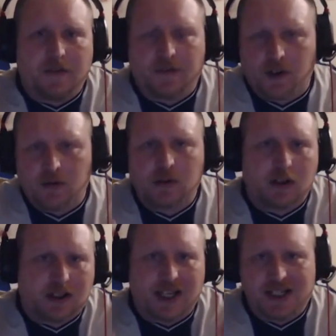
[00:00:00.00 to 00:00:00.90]
full,
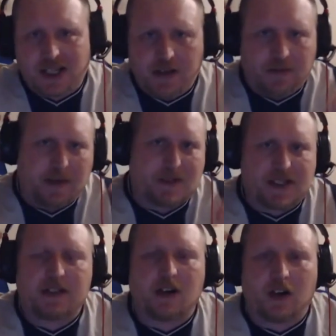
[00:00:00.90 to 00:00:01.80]
a glass half
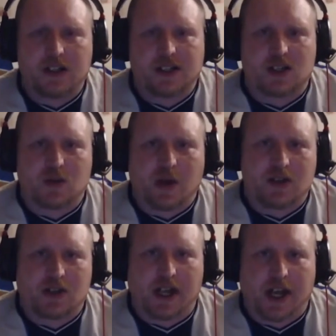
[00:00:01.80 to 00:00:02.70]
empty kind of
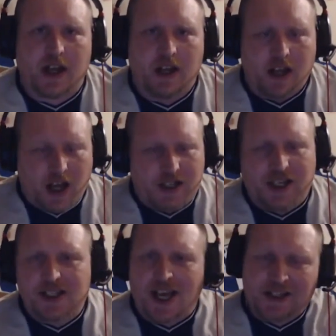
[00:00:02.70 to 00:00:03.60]
situation here? Are the
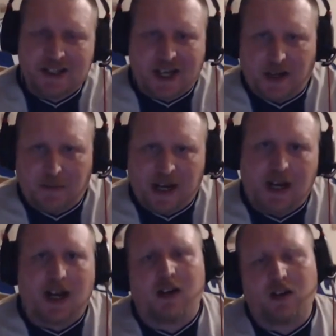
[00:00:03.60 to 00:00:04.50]
attackers getting
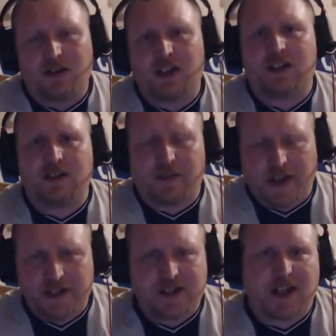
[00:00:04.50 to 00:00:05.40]
better or are the
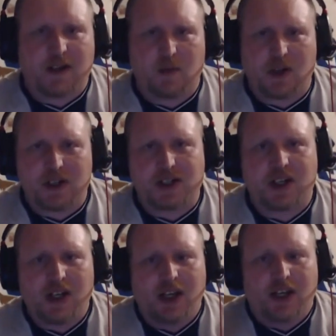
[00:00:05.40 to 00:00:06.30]
defenders getting worse?
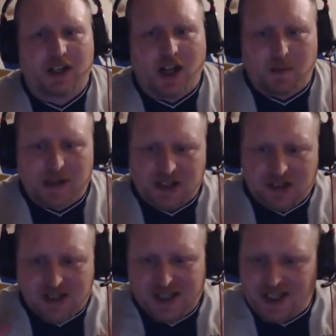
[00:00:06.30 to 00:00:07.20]
You know,
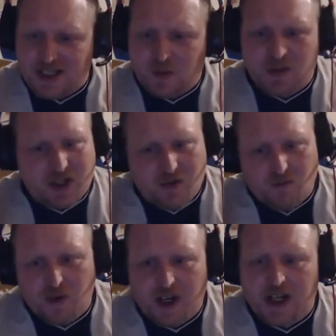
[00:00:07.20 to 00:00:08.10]
because this was a
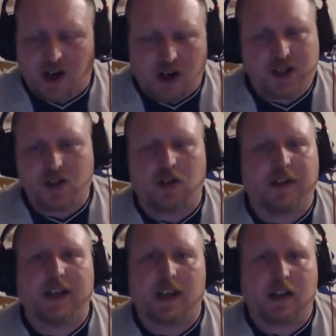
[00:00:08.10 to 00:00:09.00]
really high
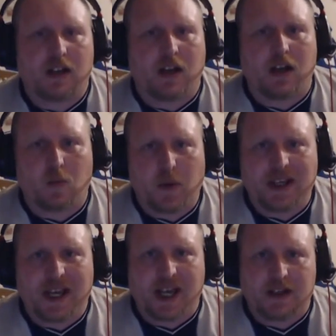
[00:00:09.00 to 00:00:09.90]
scoring
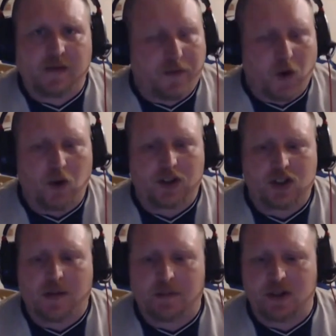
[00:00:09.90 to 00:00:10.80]
weekend for the
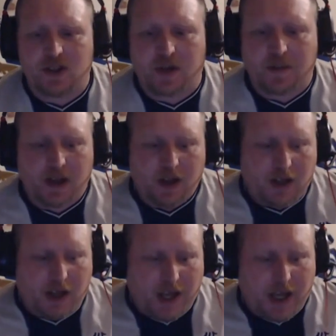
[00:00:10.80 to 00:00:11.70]
Championship.
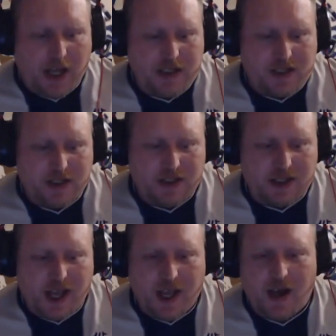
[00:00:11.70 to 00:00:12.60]
And
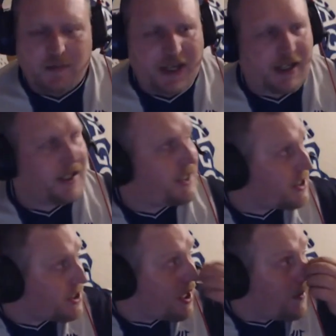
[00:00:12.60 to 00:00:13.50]
yeah, I mean, it's